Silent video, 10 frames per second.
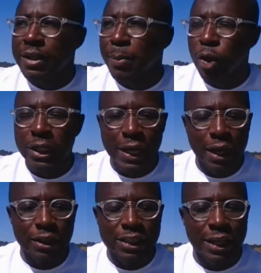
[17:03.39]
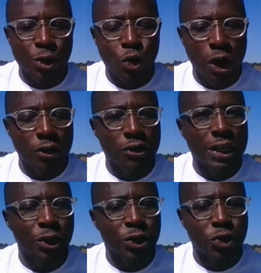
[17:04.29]
the board and elders are the one
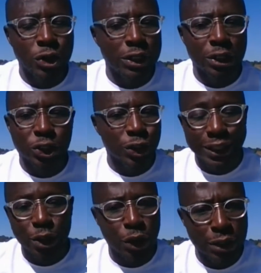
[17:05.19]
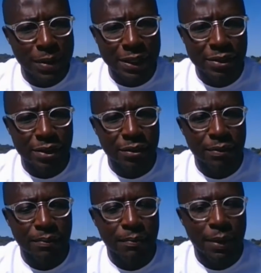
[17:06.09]
really controlling the church and not the pastor.
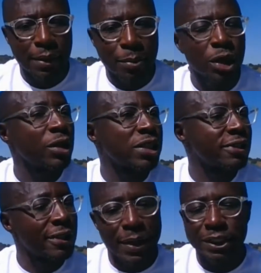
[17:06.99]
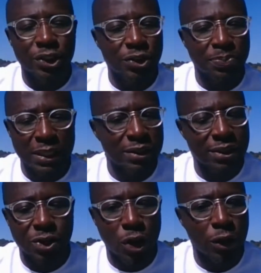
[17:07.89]
But because if the pastor
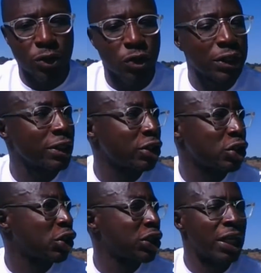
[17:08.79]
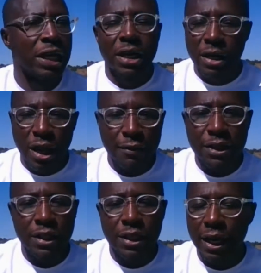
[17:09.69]
is the one controlling the church,
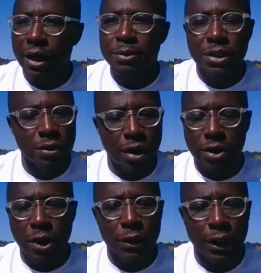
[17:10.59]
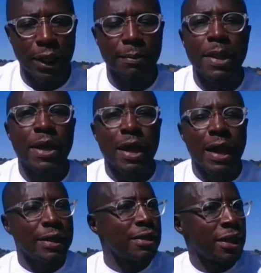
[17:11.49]
everything that comes around him,
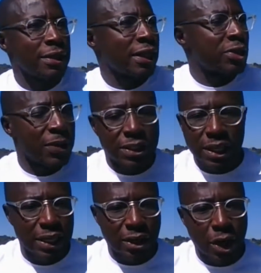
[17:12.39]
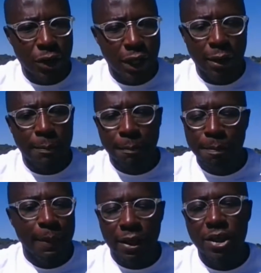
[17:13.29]
anything that is being said around him,
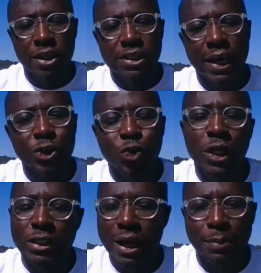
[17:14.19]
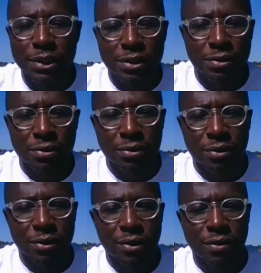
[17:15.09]
he decides what happens.
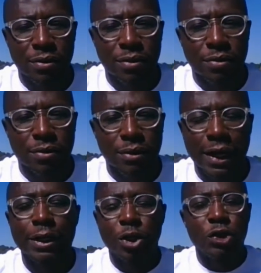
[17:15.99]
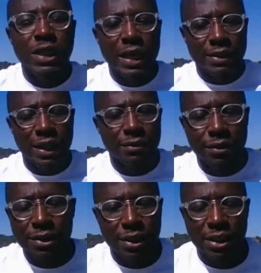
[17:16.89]
And it looks like that
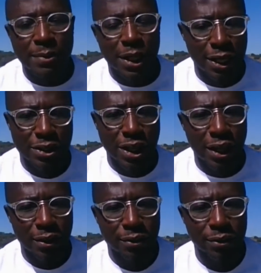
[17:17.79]
is the same case here.